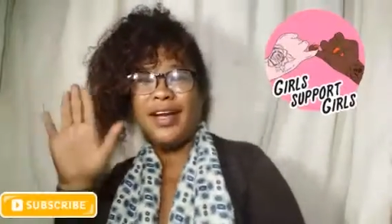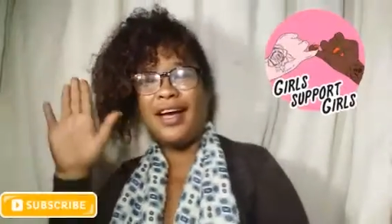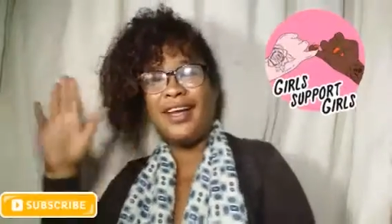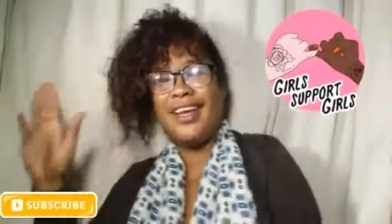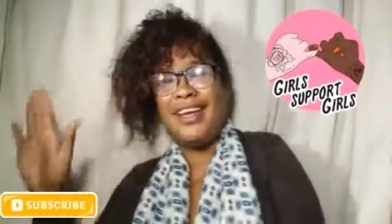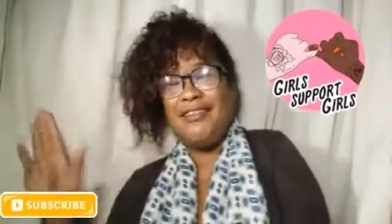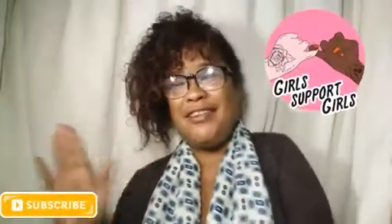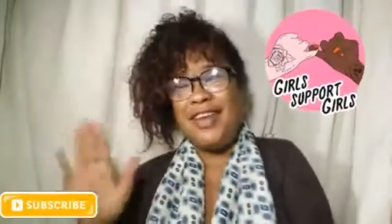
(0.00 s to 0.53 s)

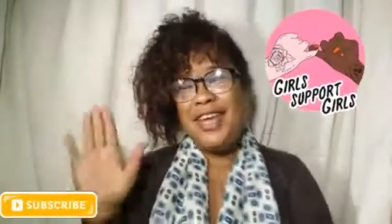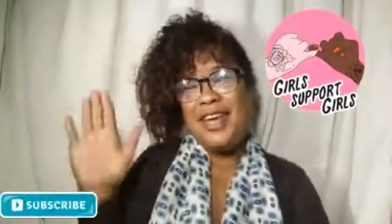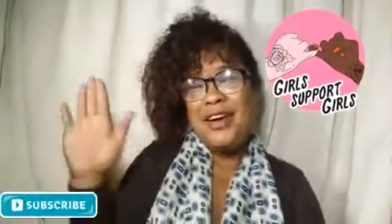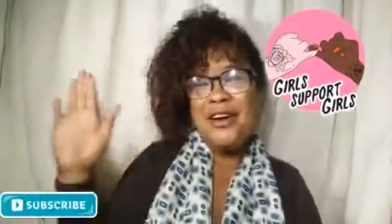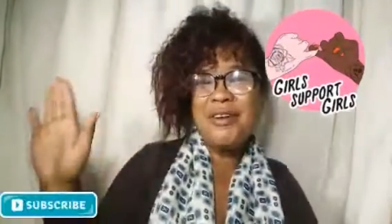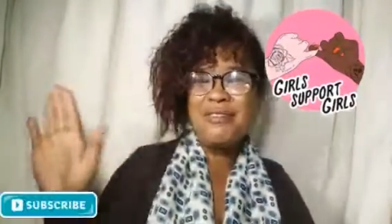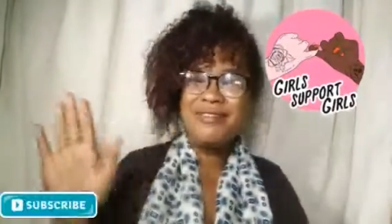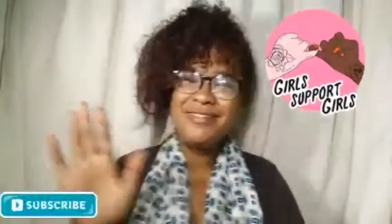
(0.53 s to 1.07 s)
I'll leave it
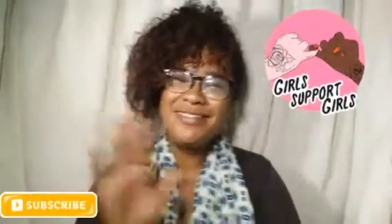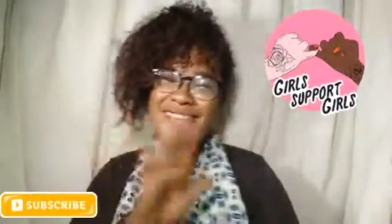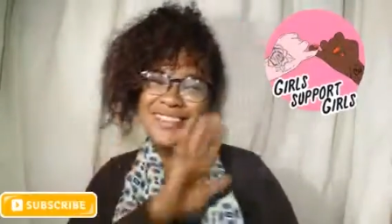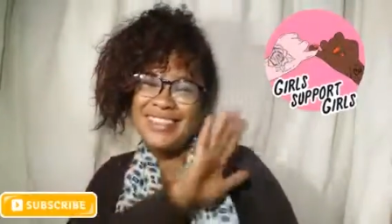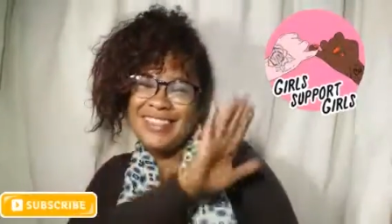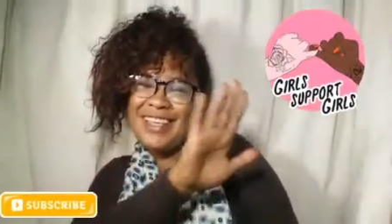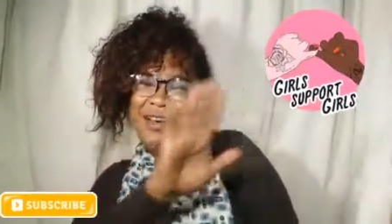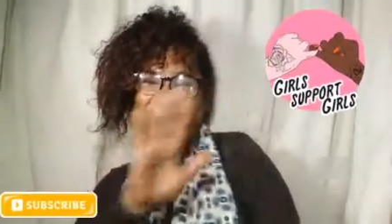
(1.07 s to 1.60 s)
here
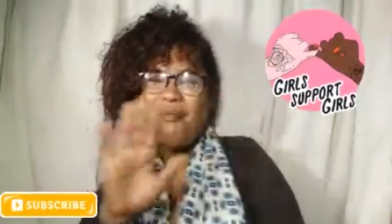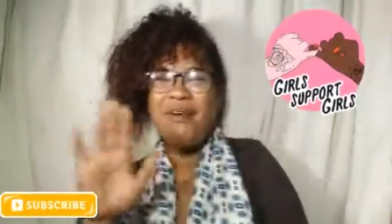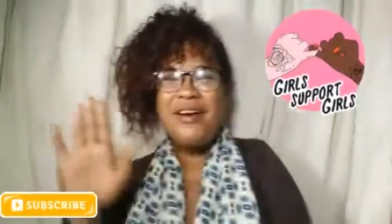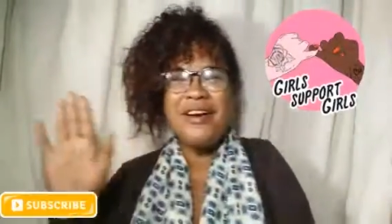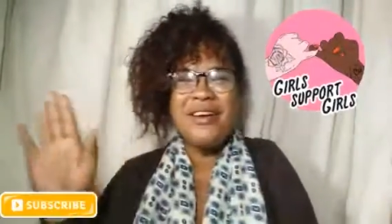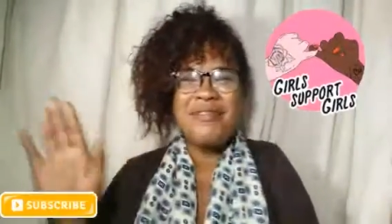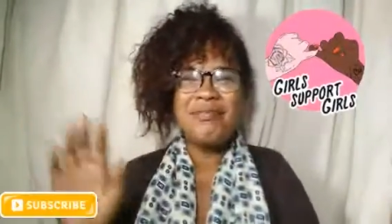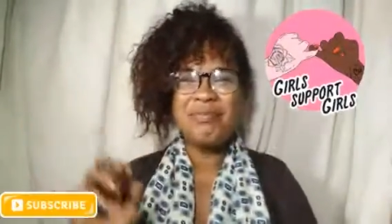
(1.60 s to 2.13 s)

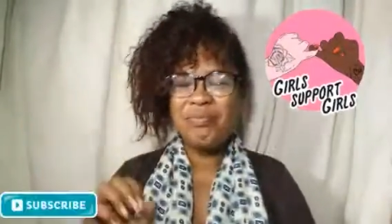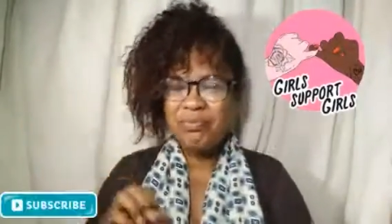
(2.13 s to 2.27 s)
somewhere